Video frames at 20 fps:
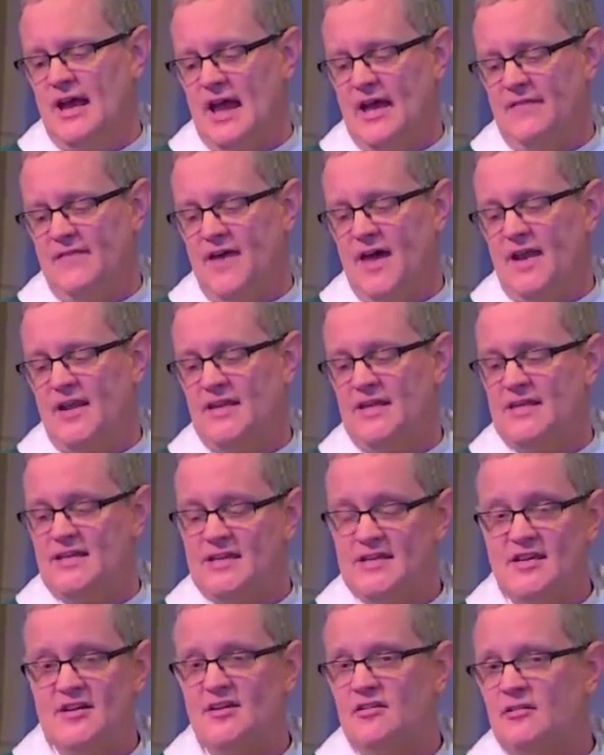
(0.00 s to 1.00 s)
and that
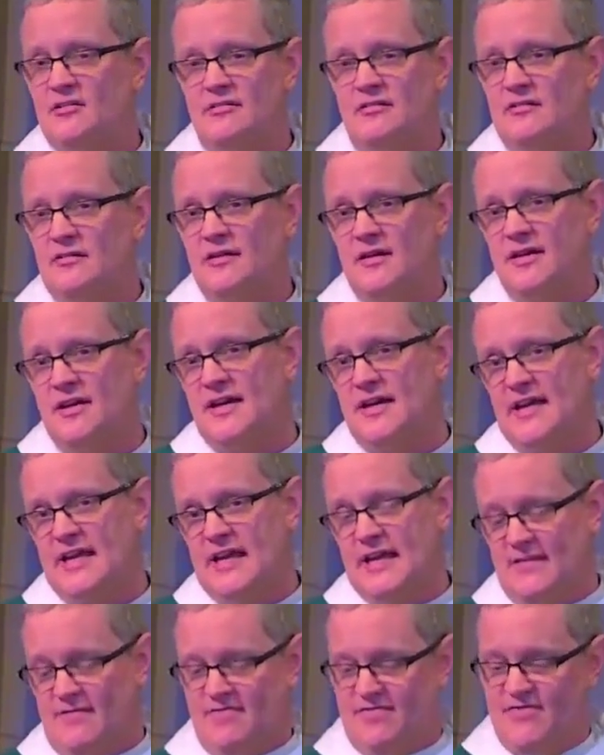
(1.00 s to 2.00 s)
here
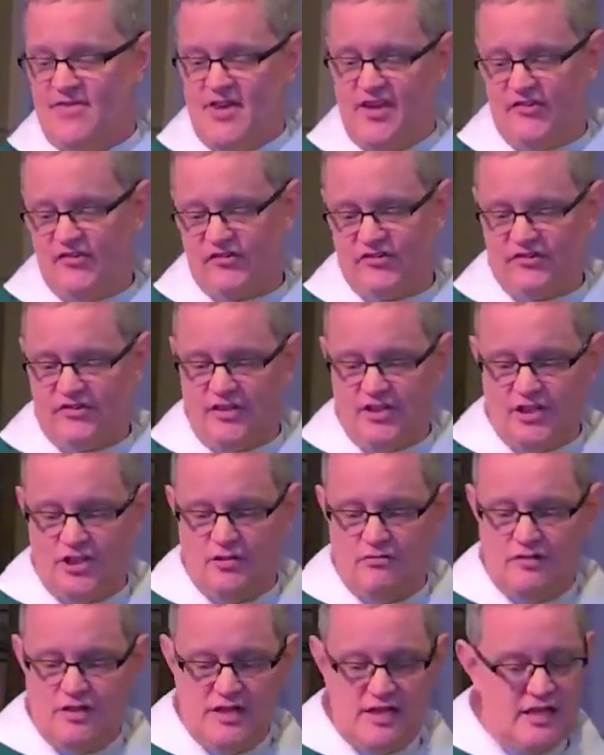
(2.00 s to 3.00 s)
in this
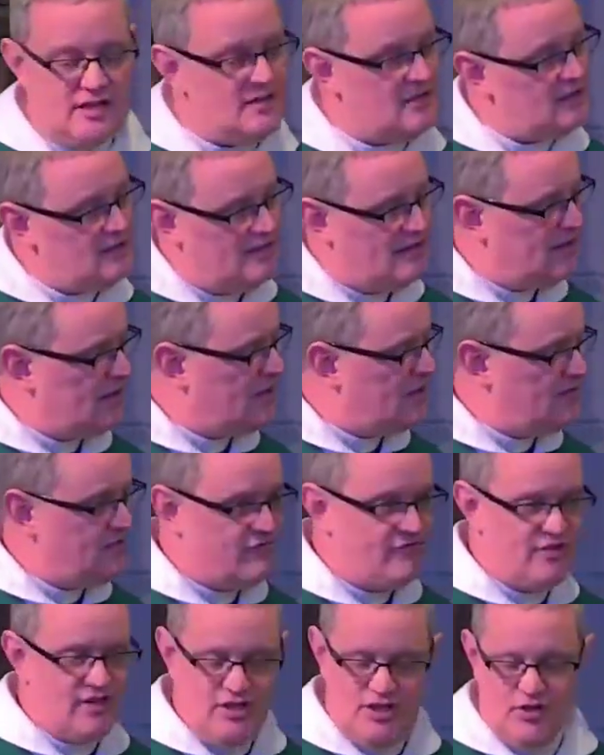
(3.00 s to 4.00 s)
unique
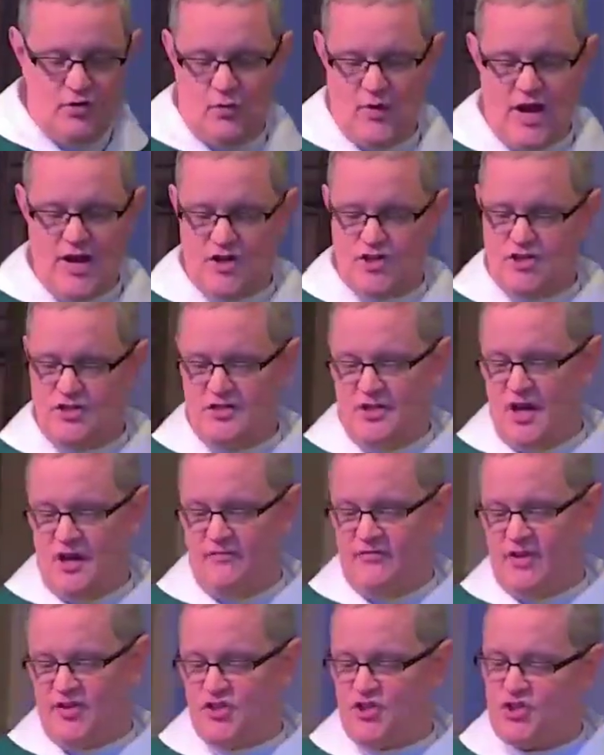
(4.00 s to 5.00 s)
configuration
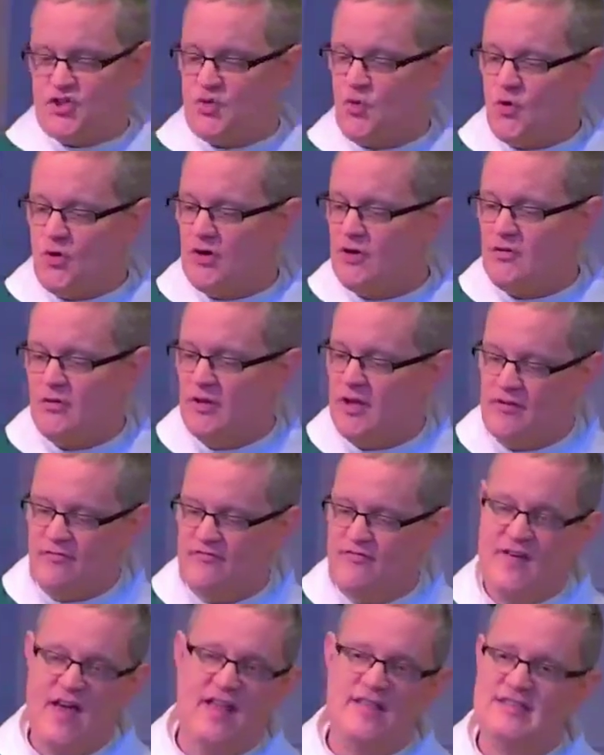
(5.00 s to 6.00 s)
of historical
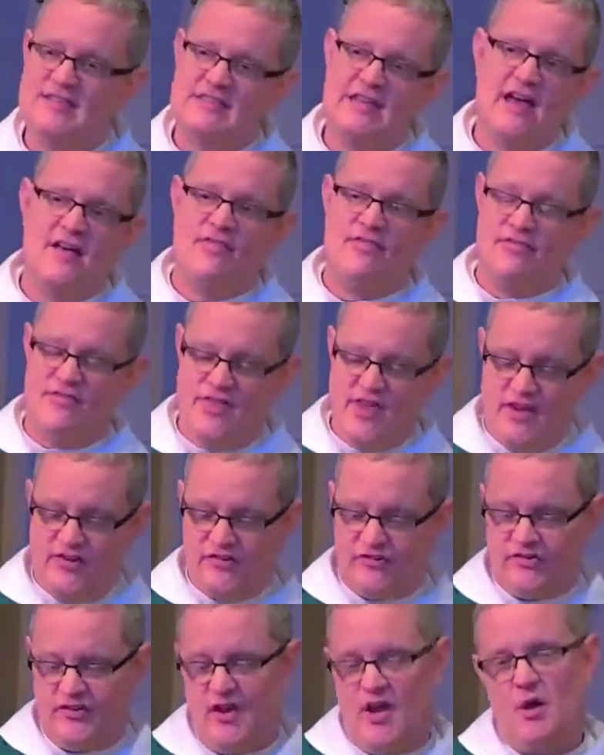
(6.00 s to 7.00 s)
events,
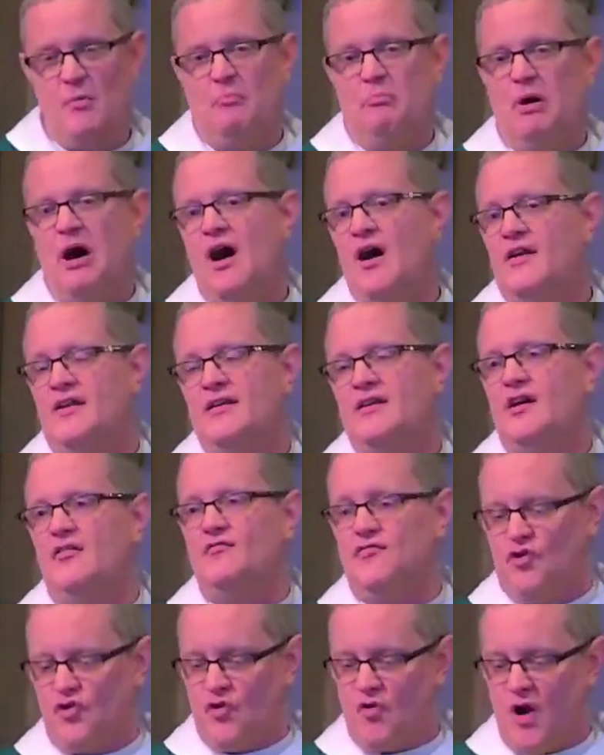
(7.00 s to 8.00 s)
this body
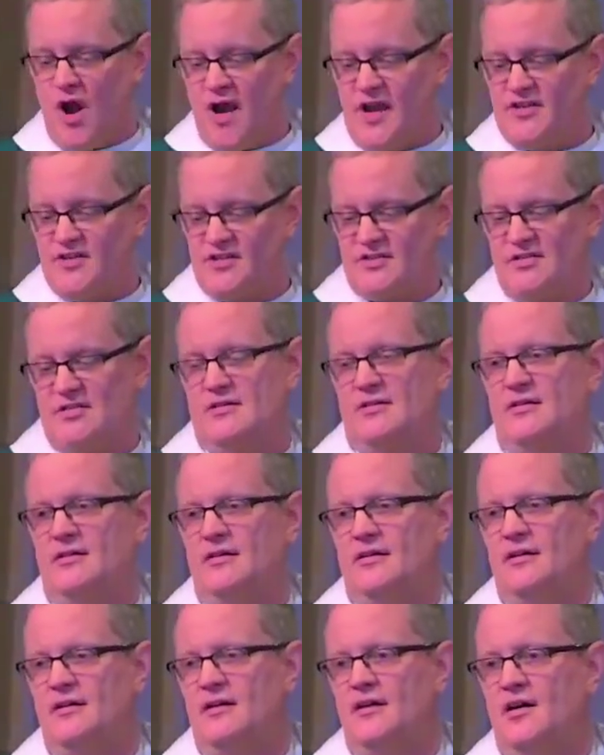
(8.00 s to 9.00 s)
of Christ
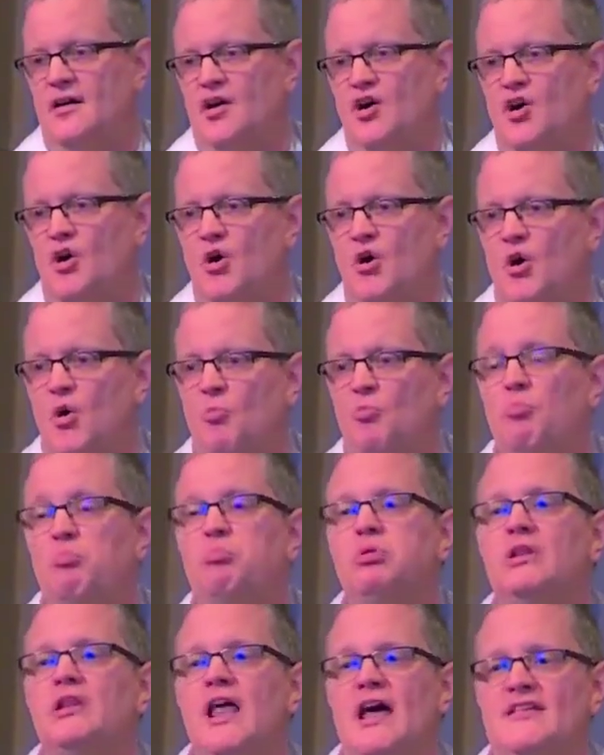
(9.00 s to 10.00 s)

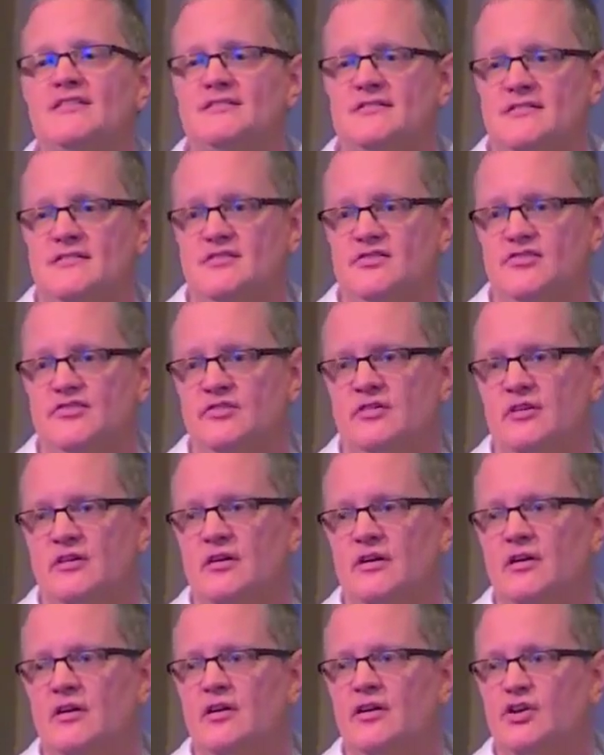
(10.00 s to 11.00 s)
blesses
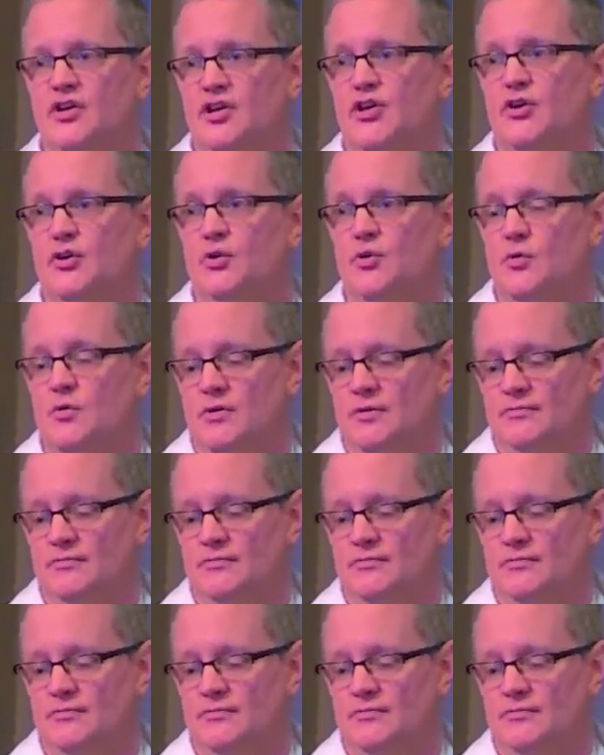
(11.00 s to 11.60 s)
you.